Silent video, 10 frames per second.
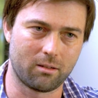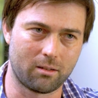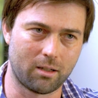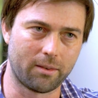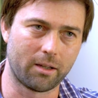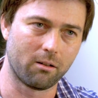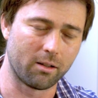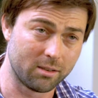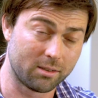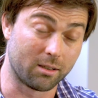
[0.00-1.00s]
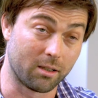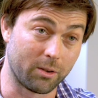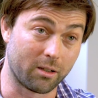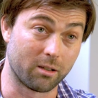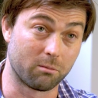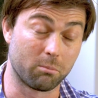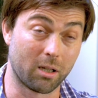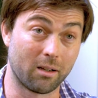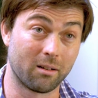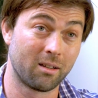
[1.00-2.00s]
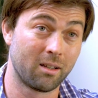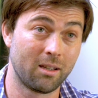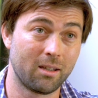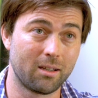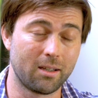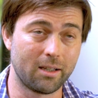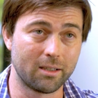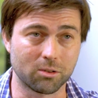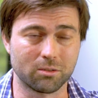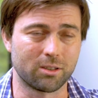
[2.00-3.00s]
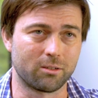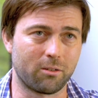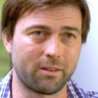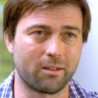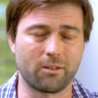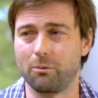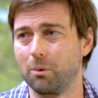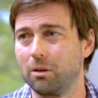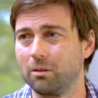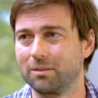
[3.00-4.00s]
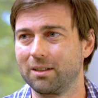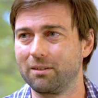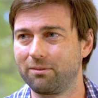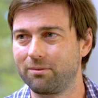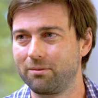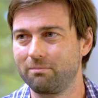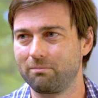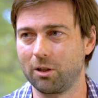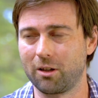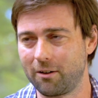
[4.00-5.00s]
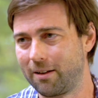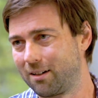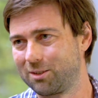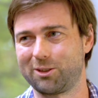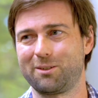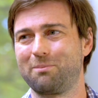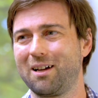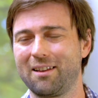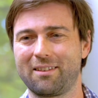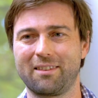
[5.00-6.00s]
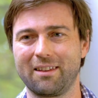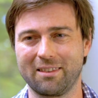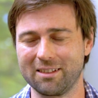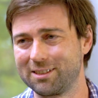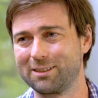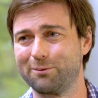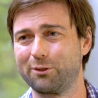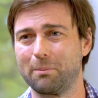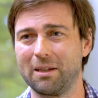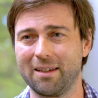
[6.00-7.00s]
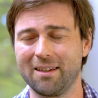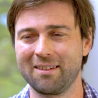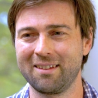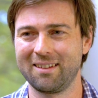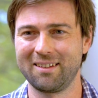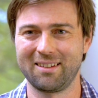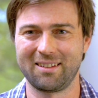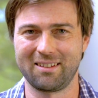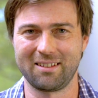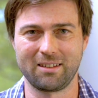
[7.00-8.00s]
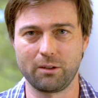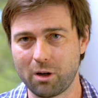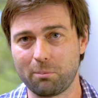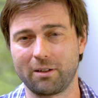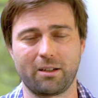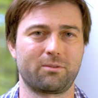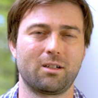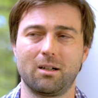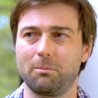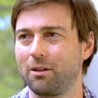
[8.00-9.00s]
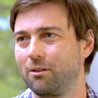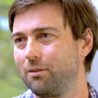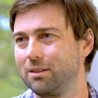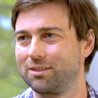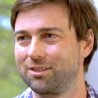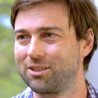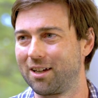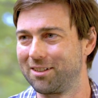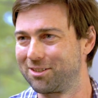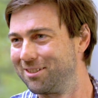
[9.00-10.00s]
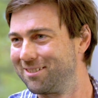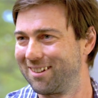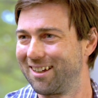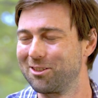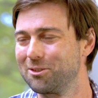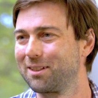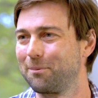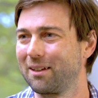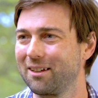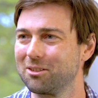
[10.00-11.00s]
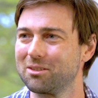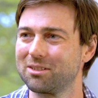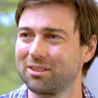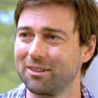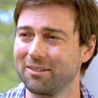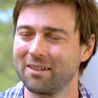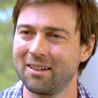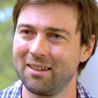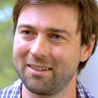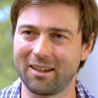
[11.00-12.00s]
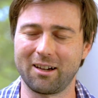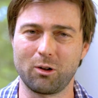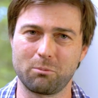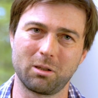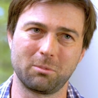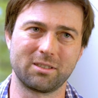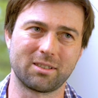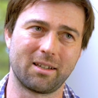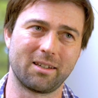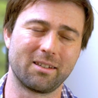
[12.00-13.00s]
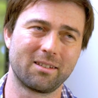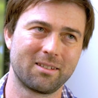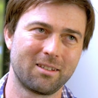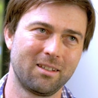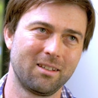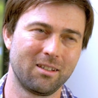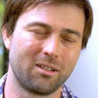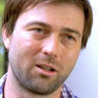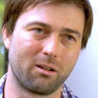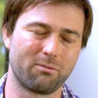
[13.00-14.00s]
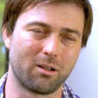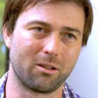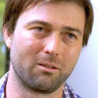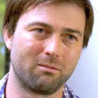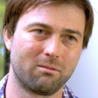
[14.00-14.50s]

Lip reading: and they're not insignificant, but it's also not the end of the world. If you go down a certain path and think this isn't for me, you've got plenty of time. You can always just change and do something else. So yeah, I would probably say, follow